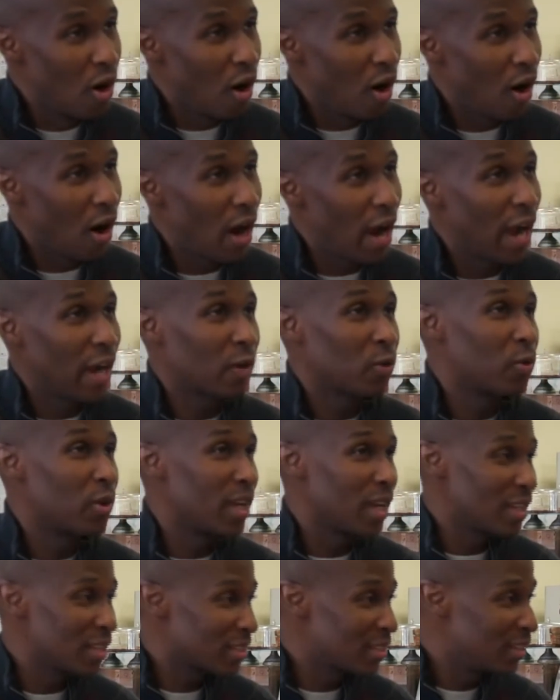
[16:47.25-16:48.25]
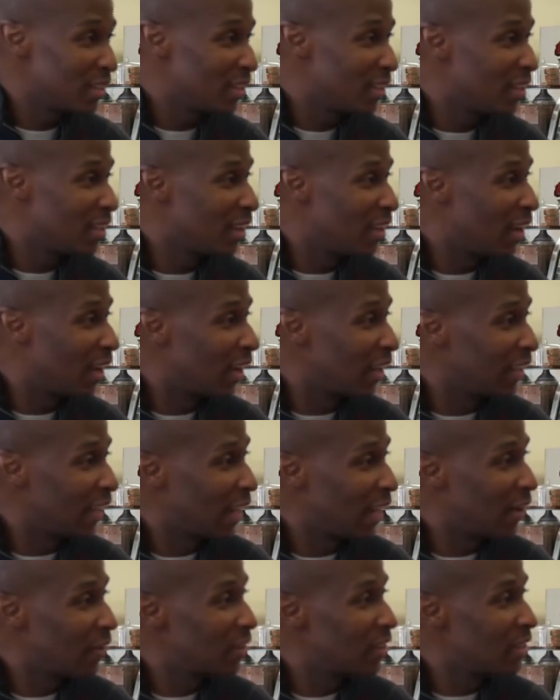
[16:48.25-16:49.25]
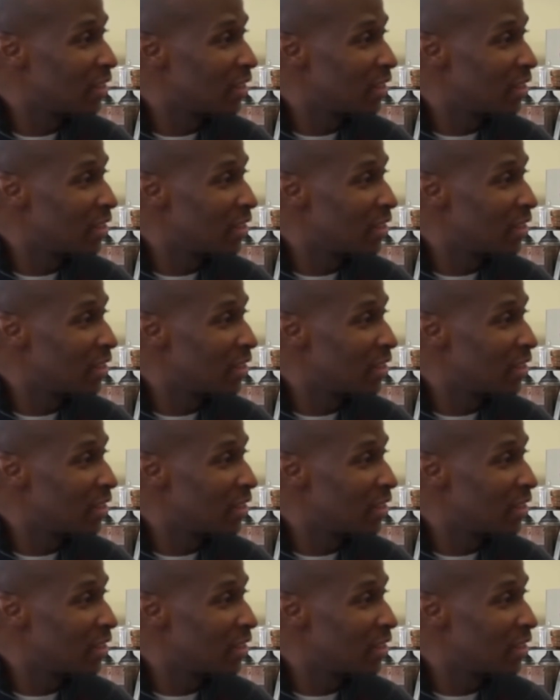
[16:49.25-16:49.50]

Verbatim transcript: are acquiescing and allowing the,